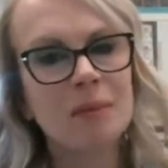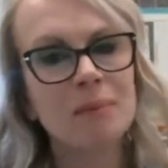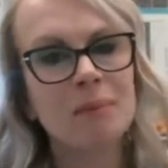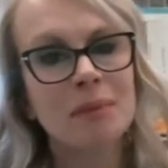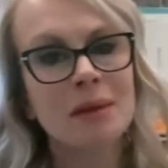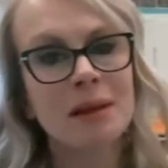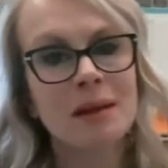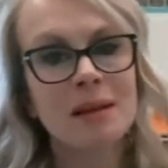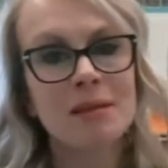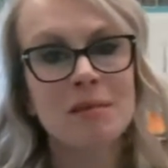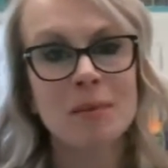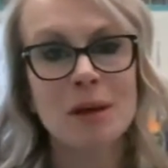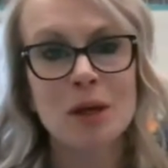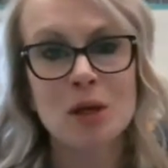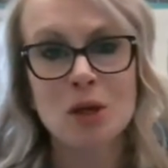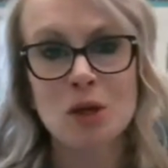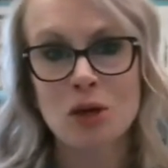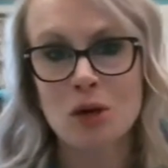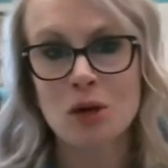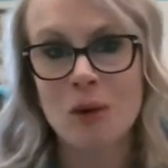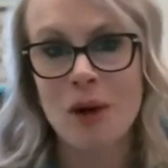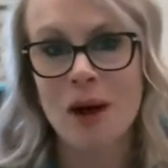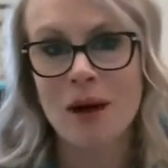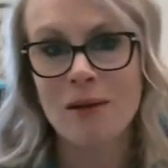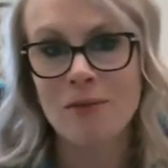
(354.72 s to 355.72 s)
Please make
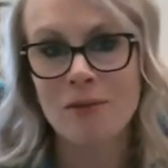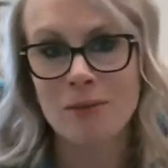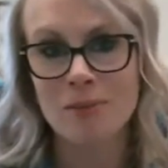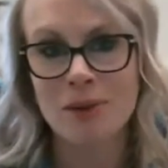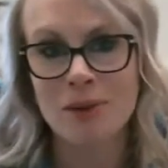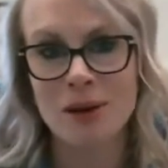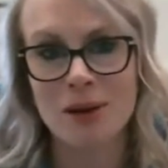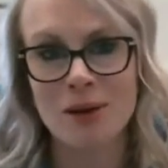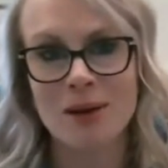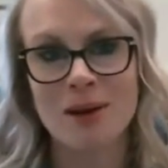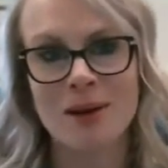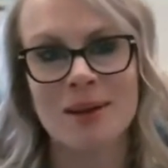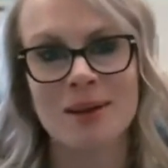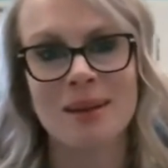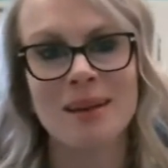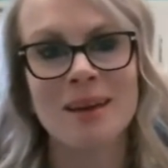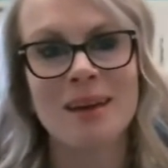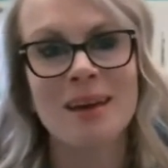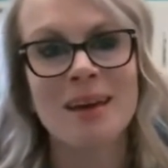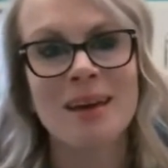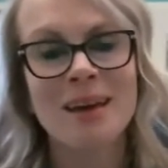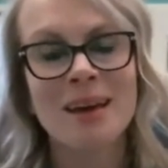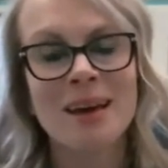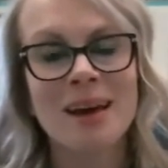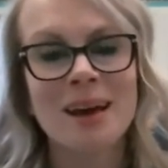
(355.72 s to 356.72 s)
sure you have a period
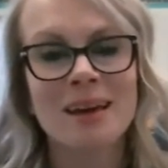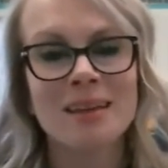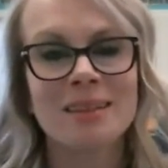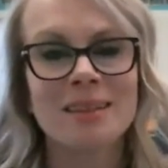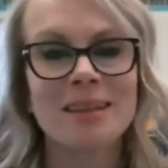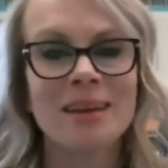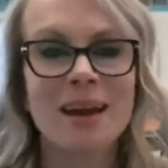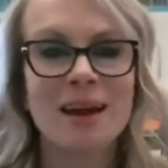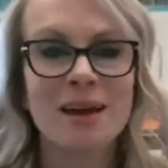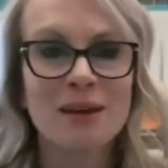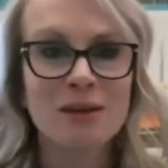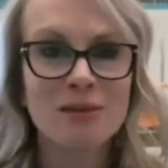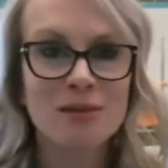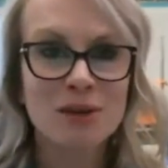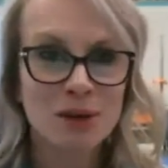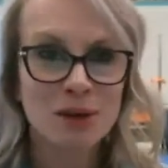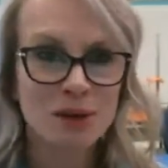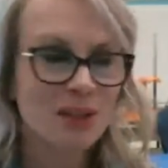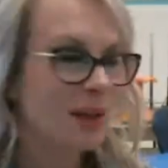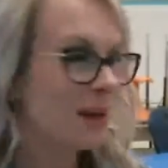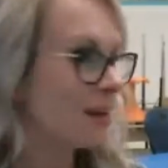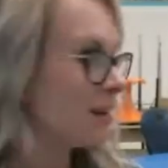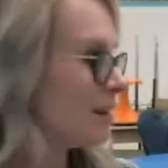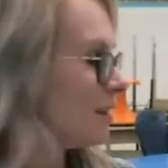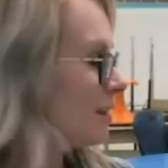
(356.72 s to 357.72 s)
at the end of your
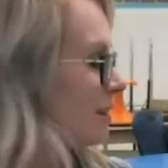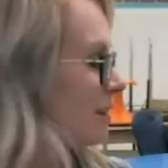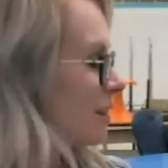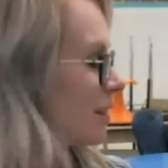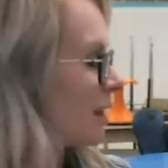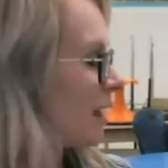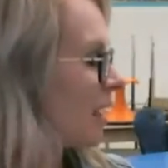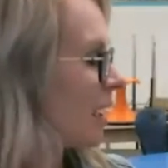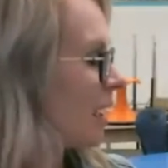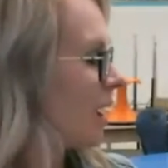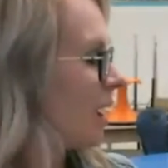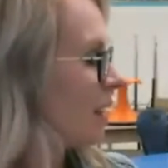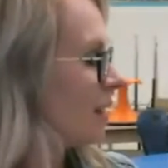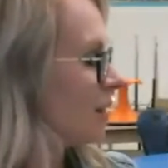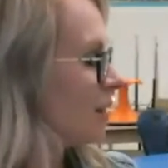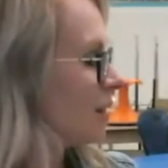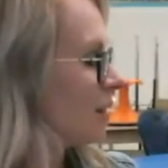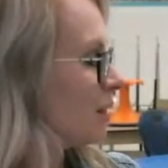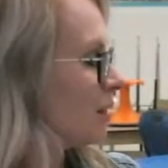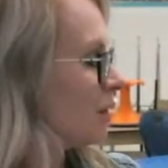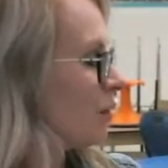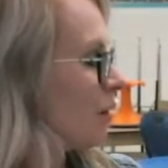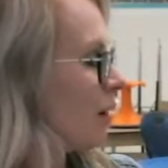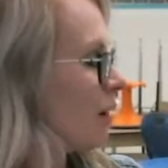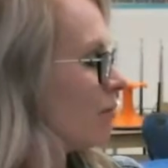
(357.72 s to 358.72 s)
sentence and
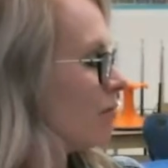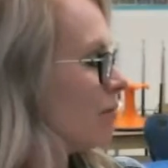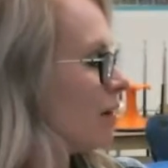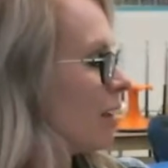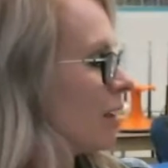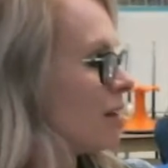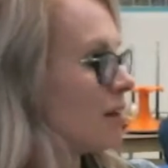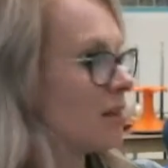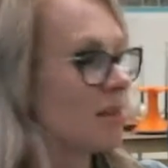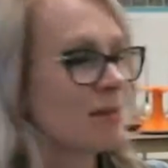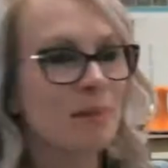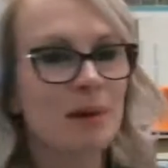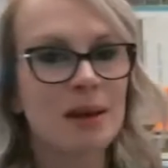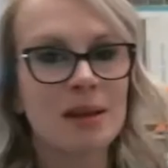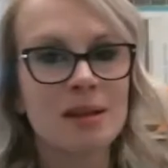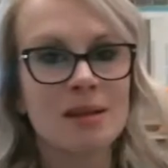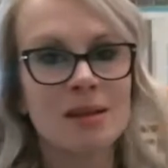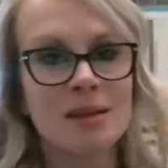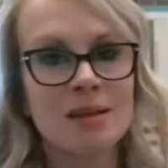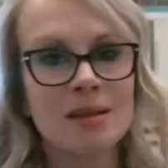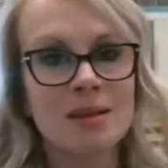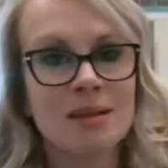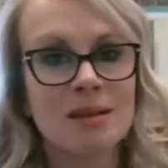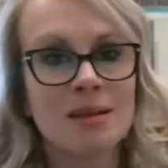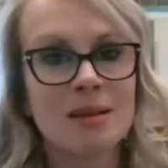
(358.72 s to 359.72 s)
you have nice
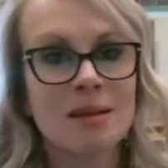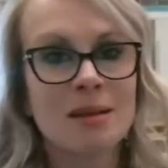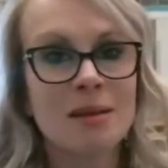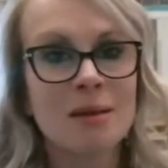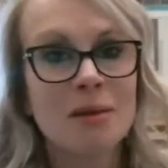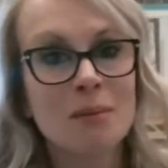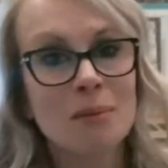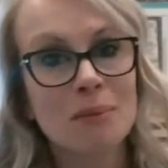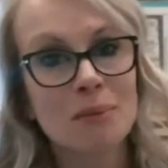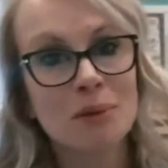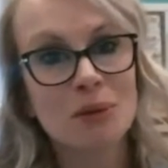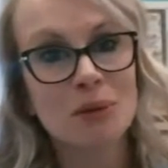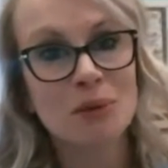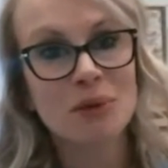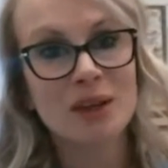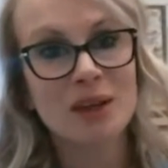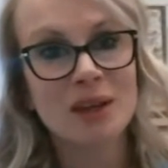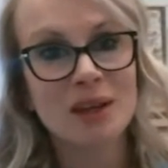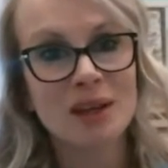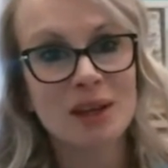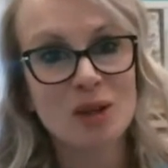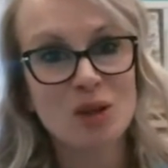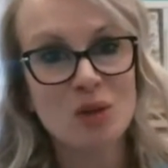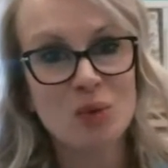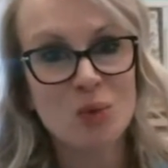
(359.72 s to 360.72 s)
spaces
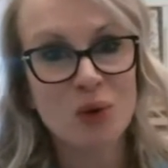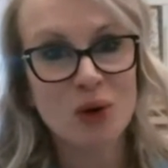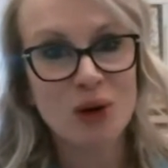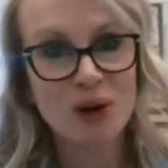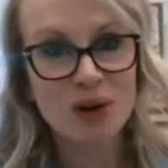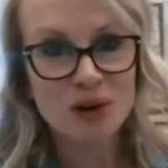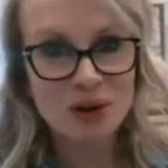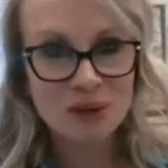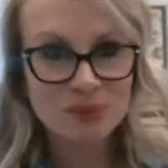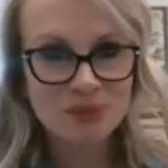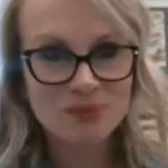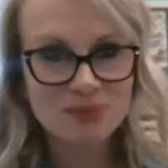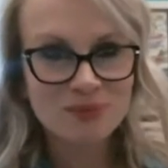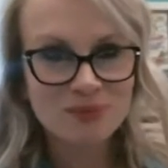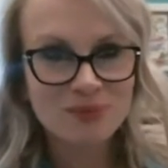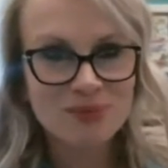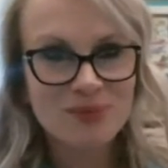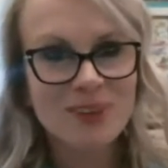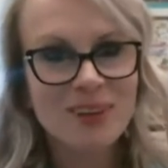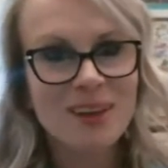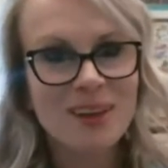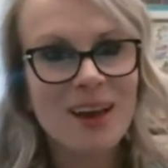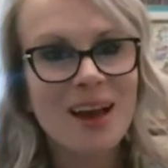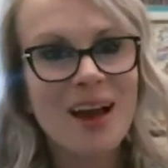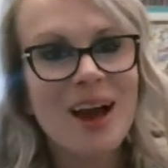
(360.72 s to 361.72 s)
between each word.
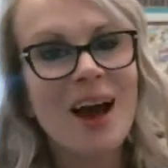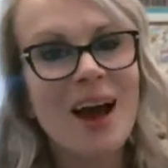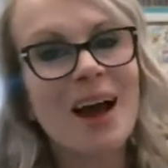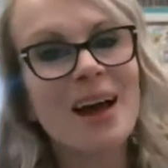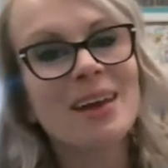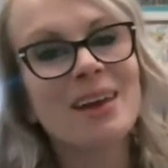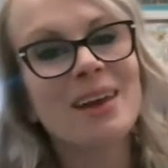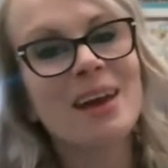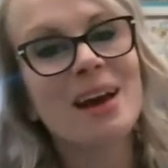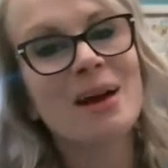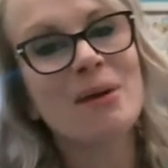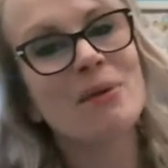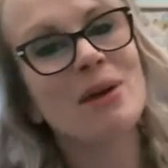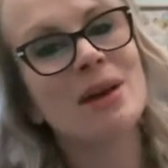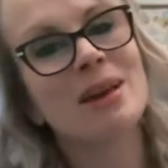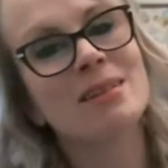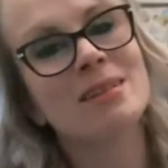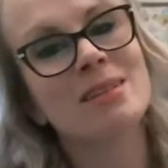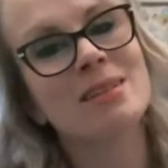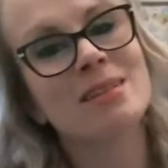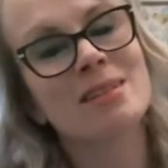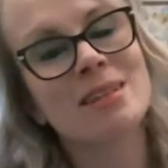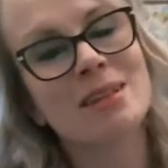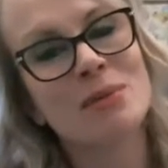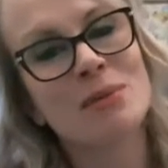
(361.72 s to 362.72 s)
I can't wait
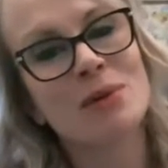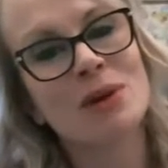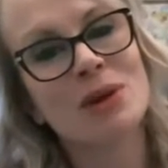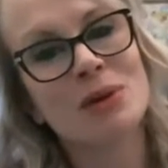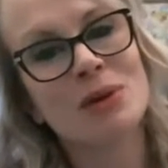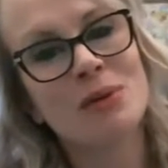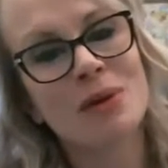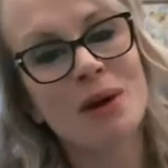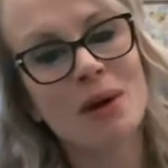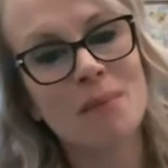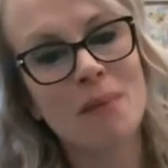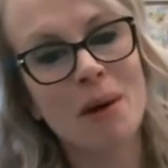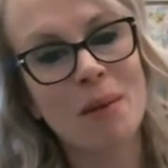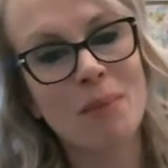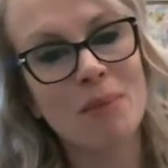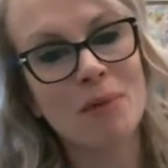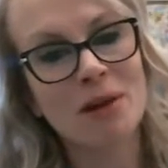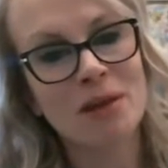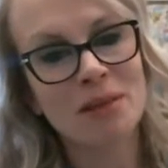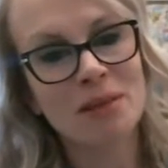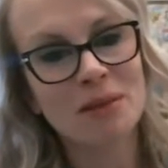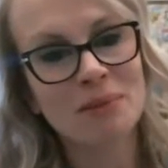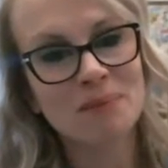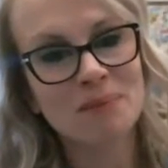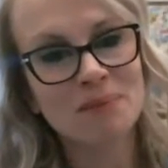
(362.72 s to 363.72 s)
to see what you come up
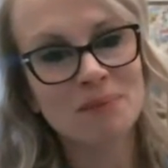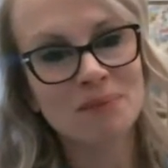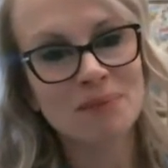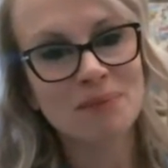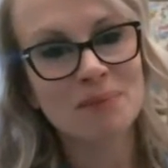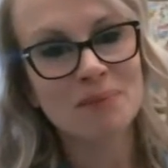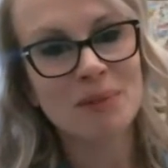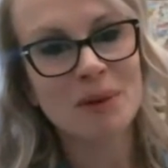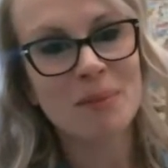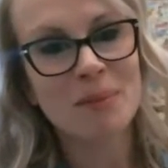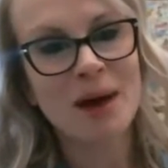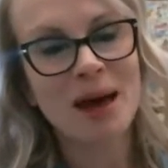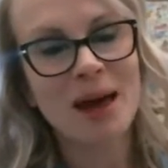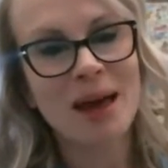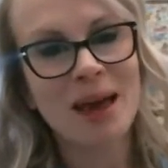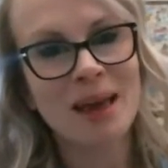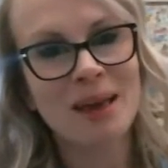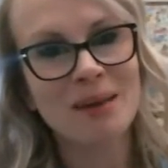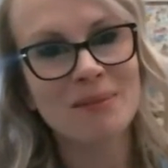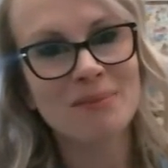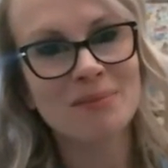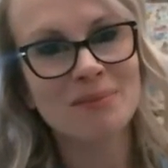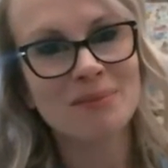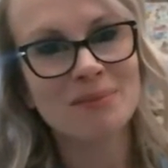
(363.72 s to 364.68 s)
with. Bye-bye.